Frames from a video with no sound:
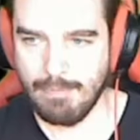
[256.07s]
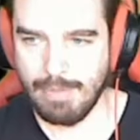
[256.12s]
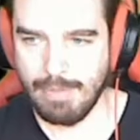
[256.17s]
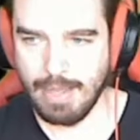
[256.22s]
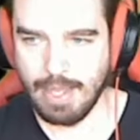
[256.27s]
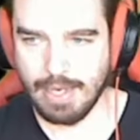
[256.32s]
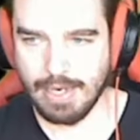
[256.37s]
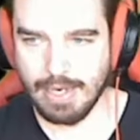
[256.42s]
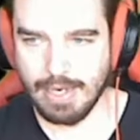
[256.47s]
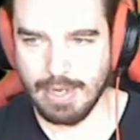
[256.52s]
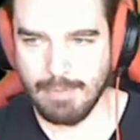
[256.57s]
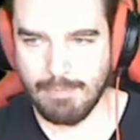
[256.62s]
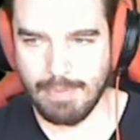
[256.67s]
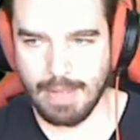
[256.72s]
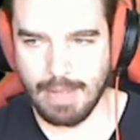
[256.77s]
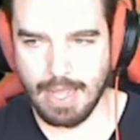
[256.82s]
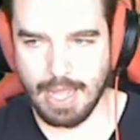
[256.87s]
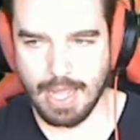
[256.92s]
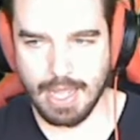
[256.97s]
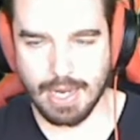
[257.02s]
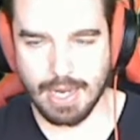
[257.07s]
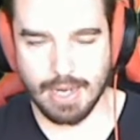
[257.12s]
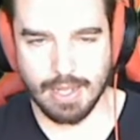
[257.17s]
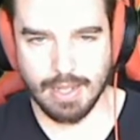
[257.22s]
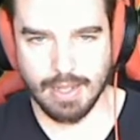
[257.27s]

bad, not bad.